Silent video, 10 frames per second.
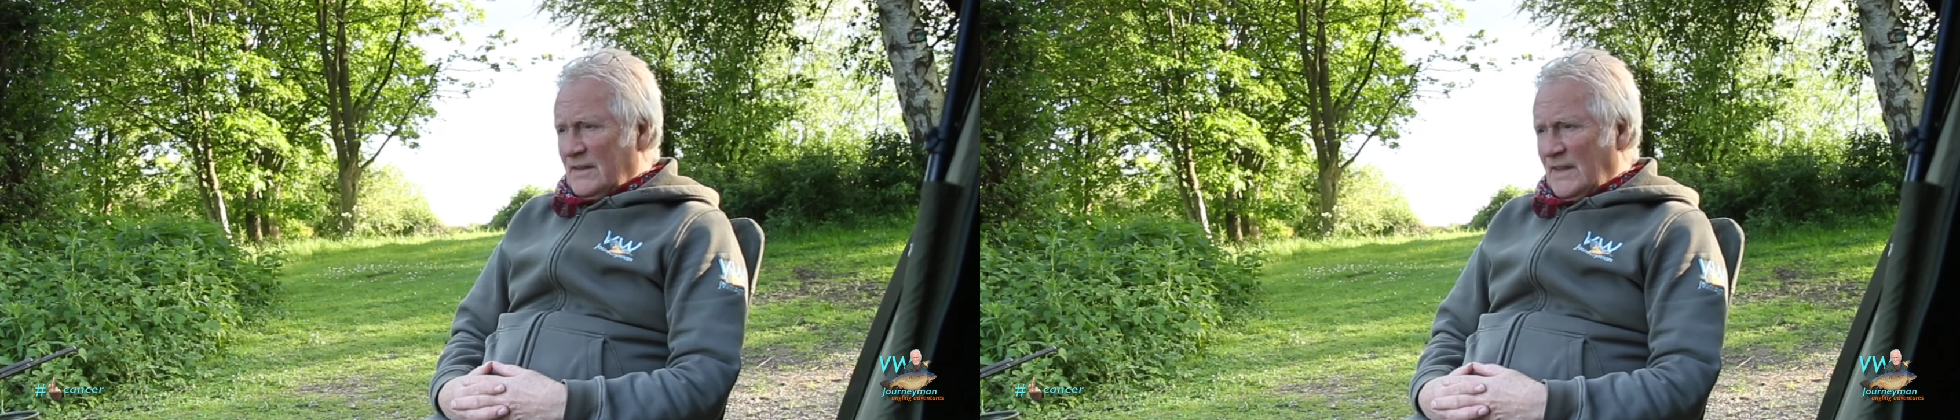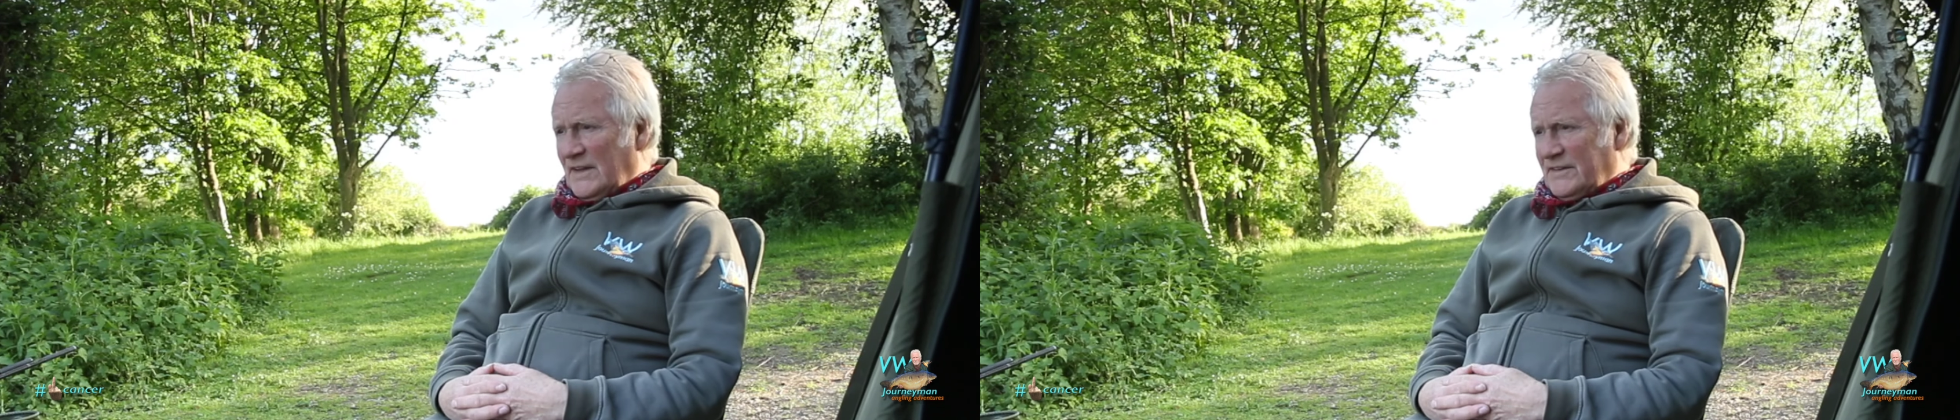
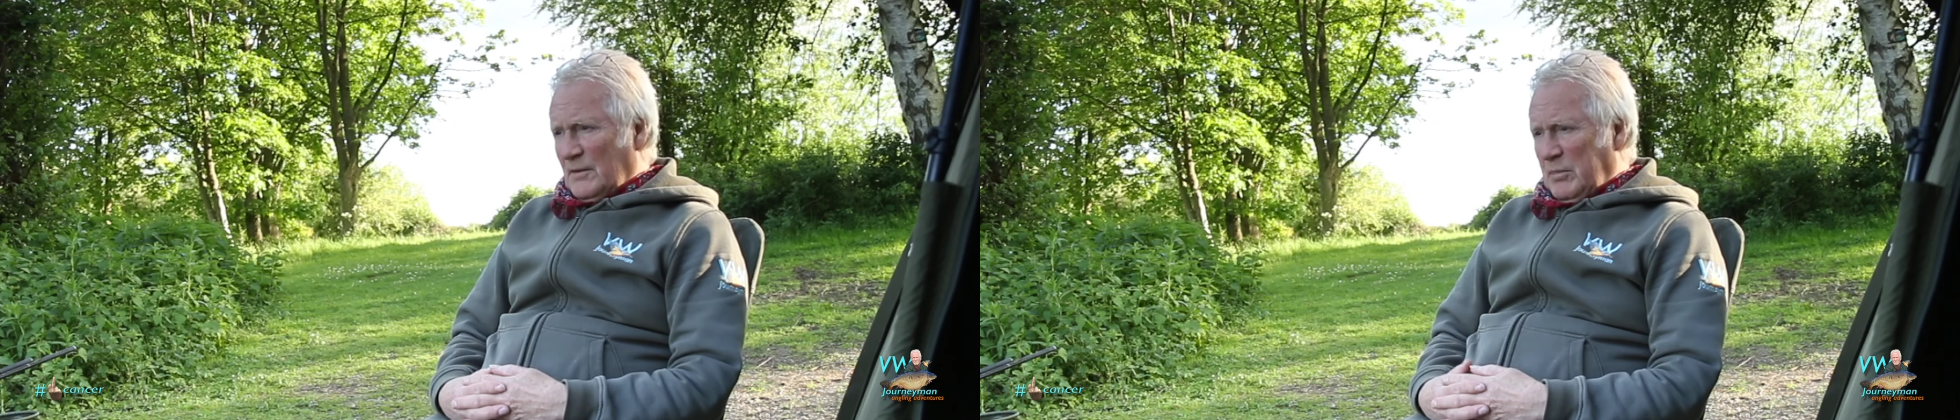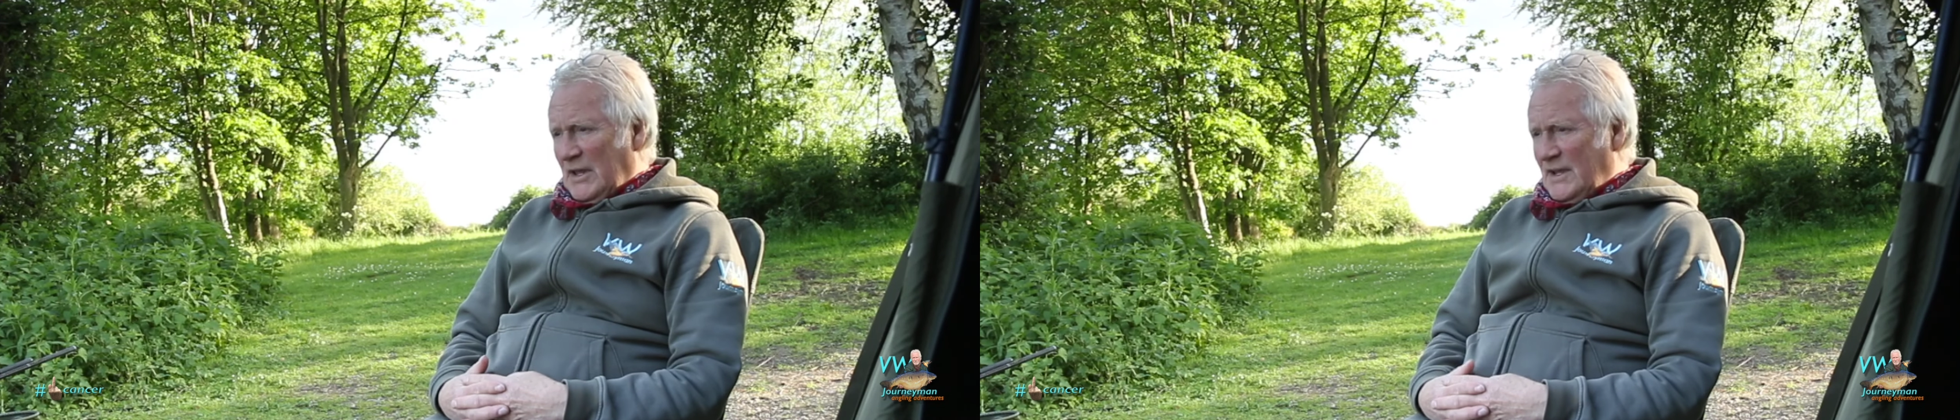That's
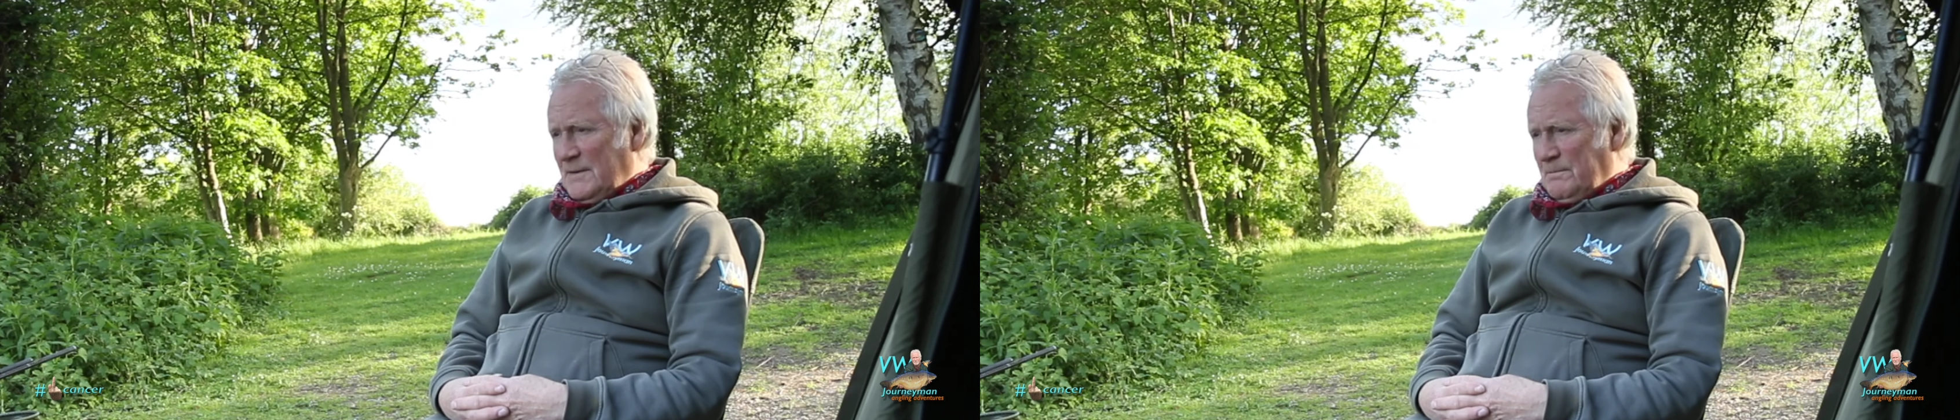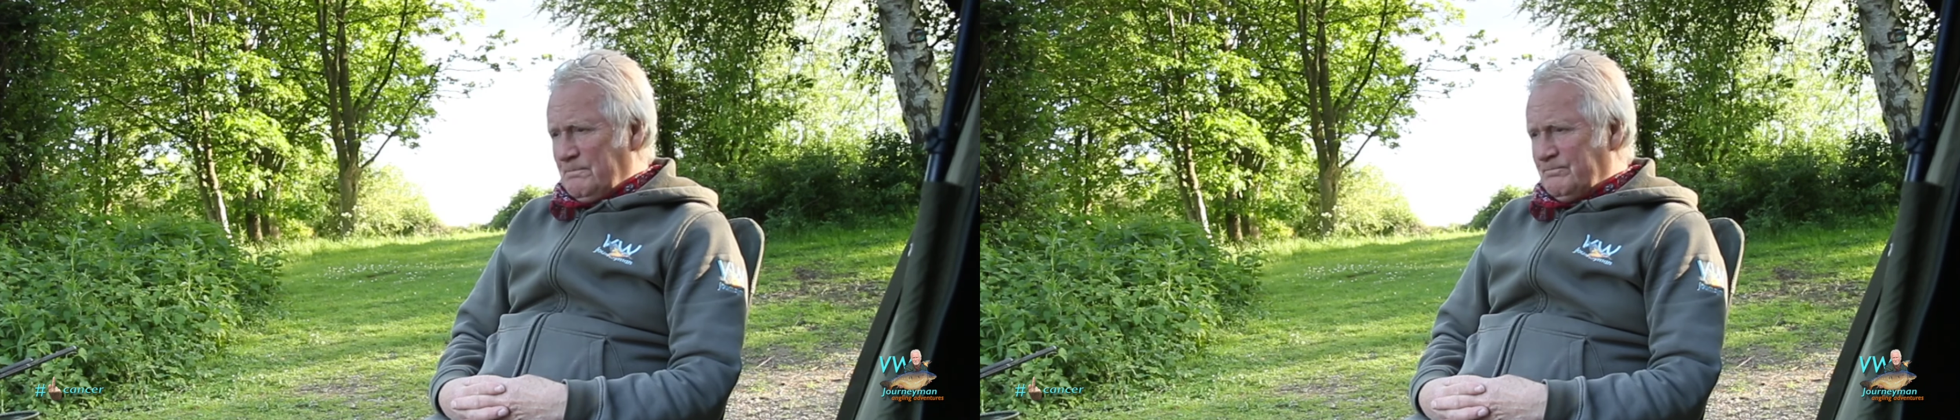the
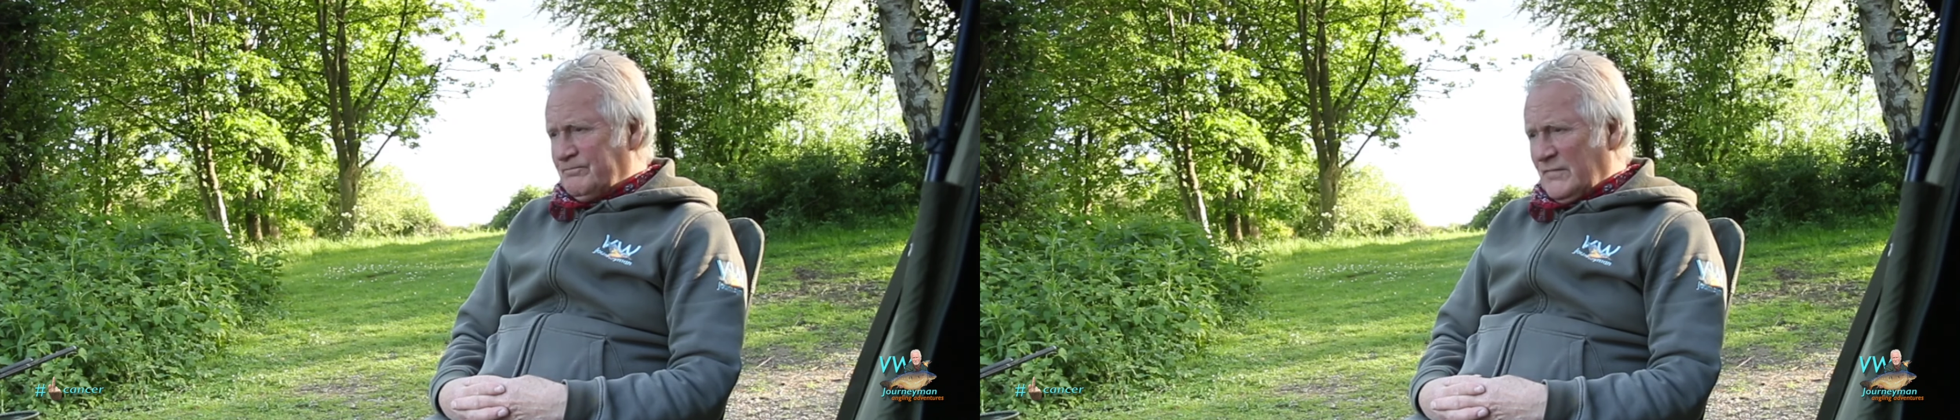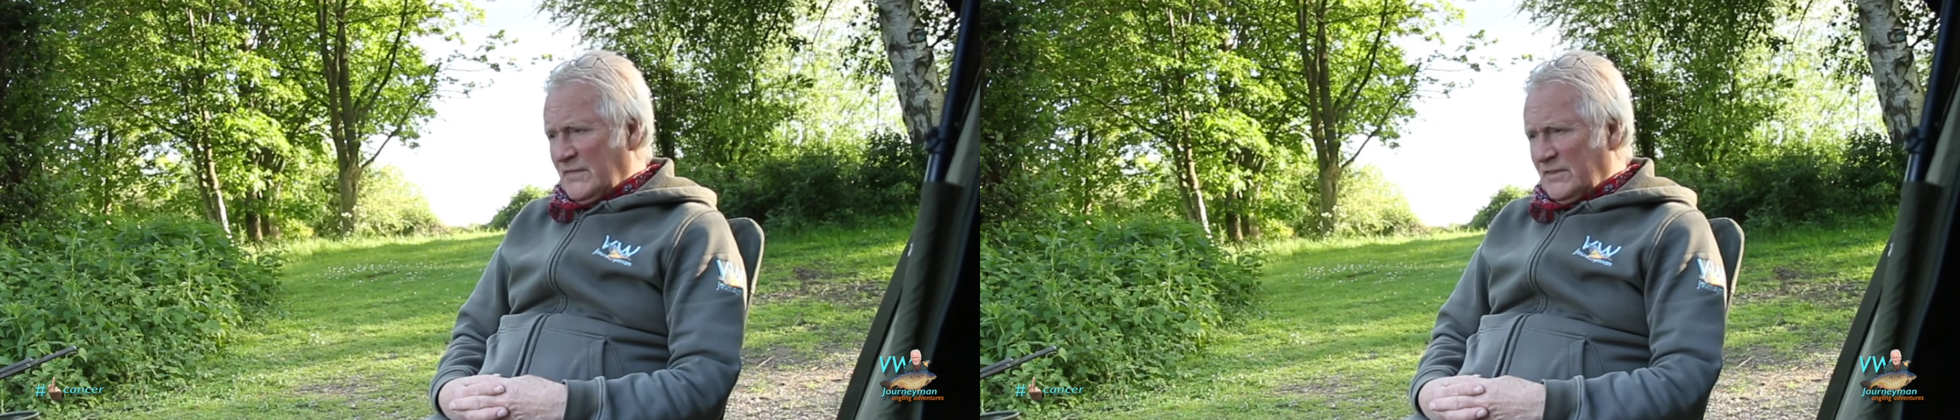plan.
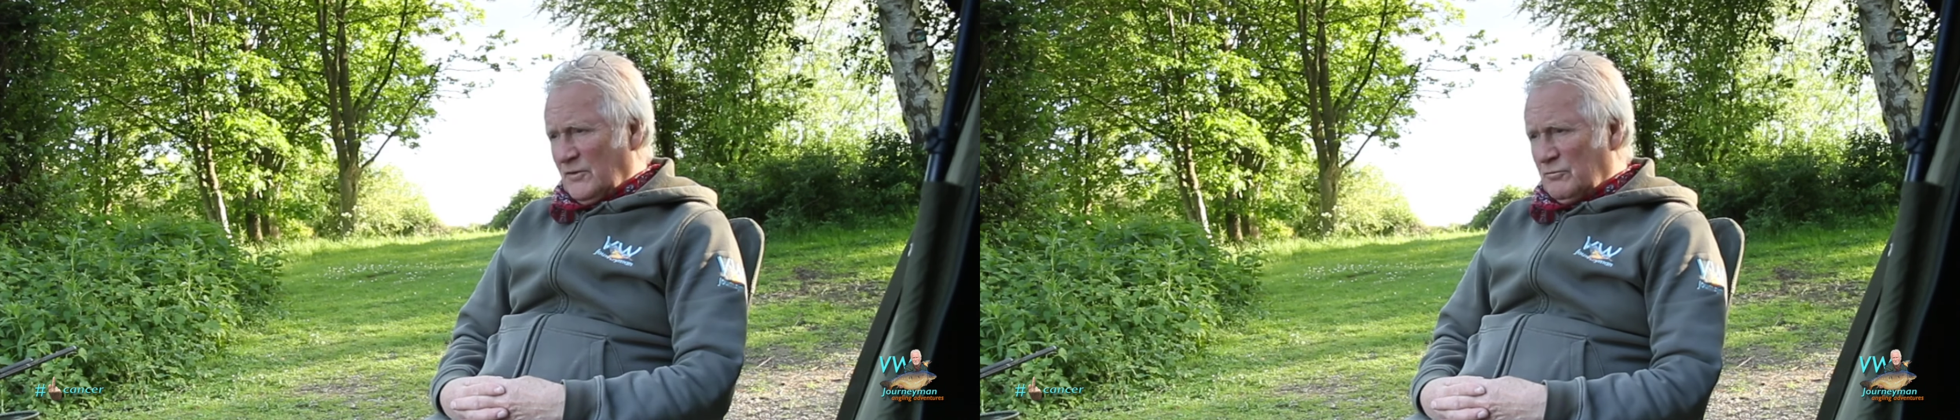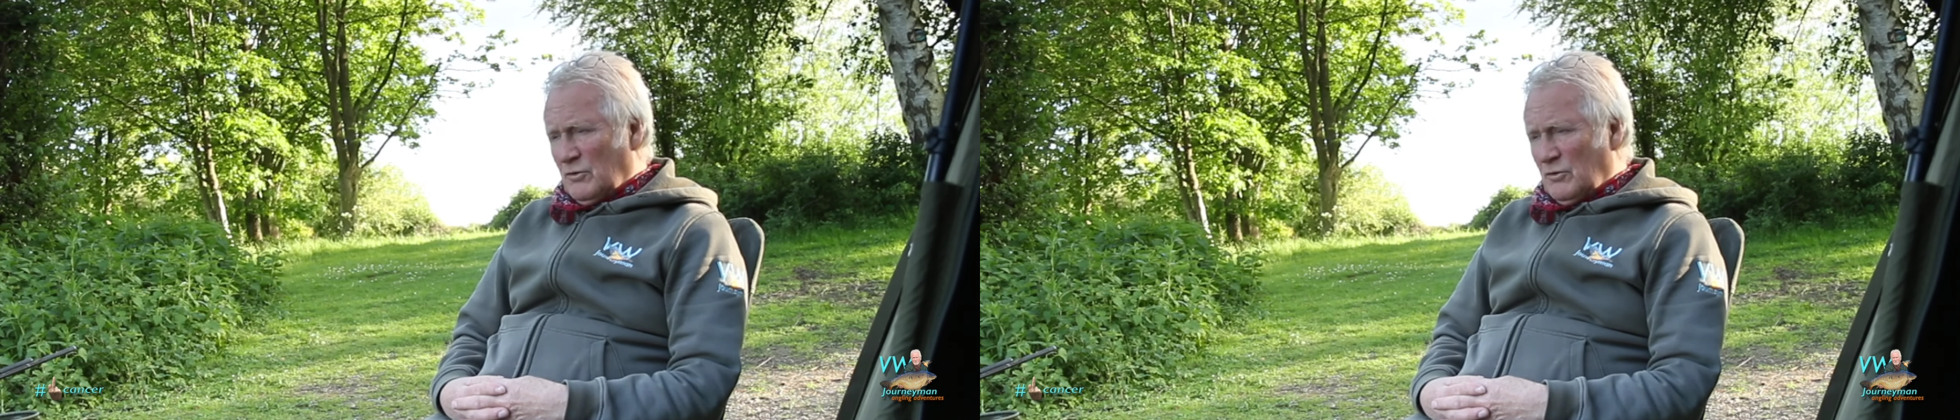The